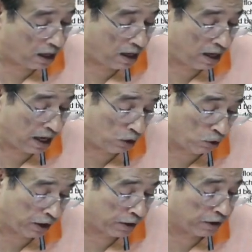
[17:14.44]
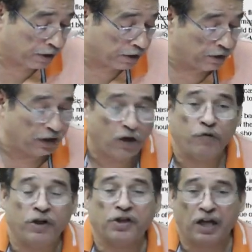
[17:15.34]
allocated. Now
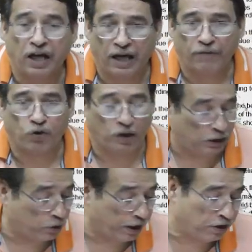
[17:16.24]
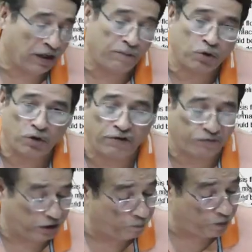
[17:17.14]
we shall have to allocate them to
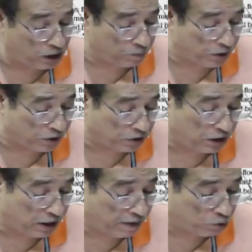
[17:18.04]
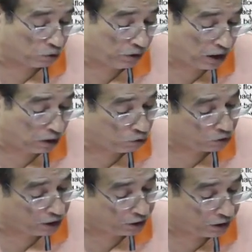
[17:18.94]
different departments. Shall have to be
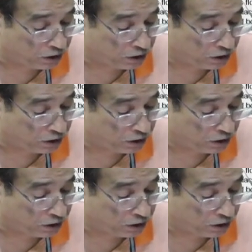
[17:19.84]
allocated